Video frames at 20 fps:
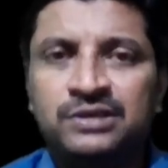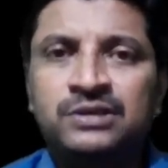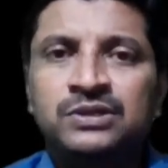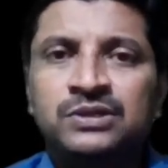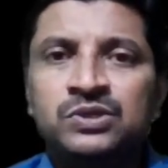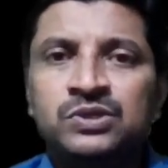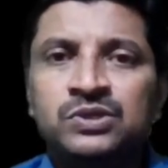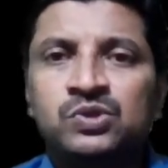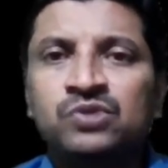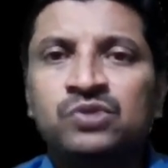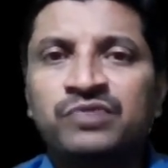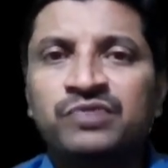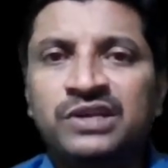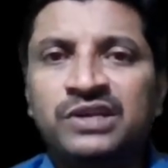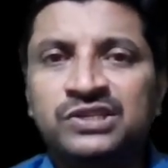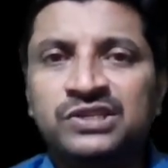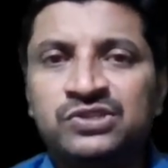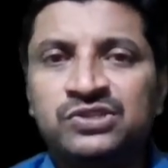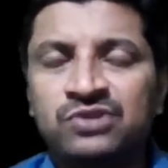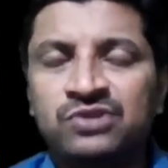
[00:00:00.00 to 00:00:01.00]
So we can
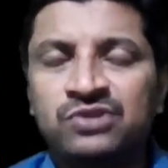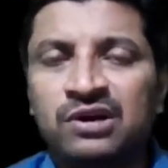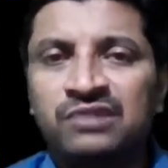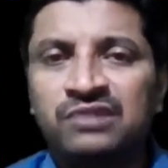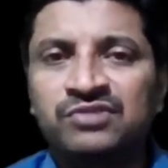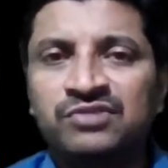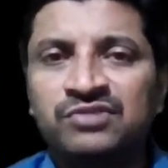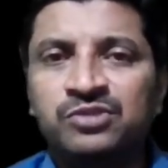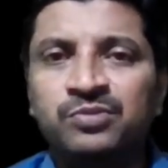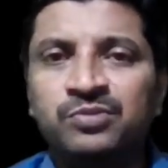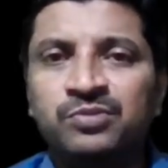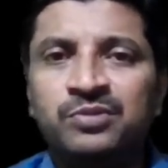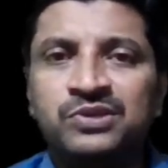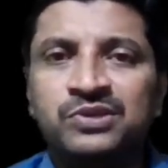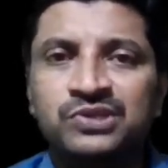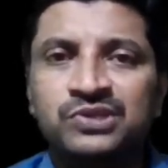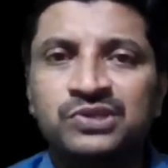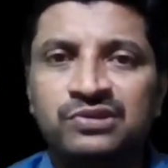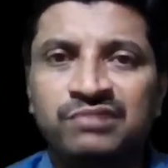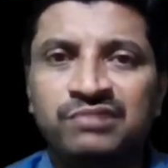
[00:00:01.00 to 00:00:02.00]
start with minimal set
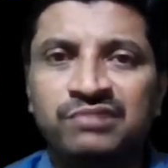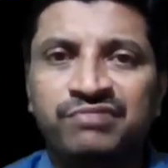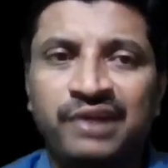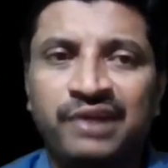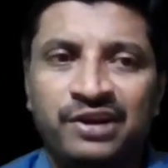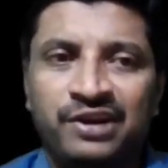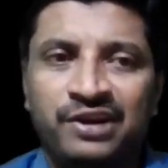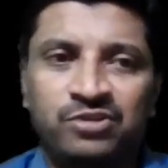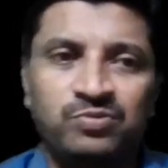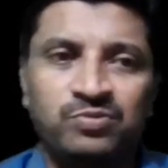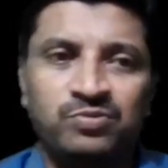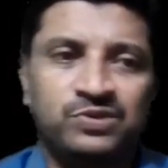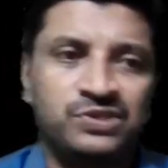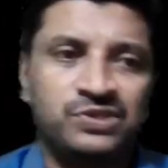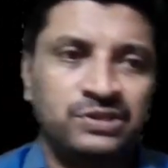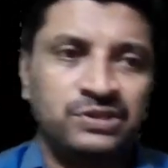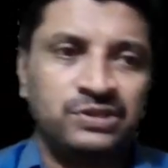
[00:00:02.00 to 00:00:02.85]
of attributes.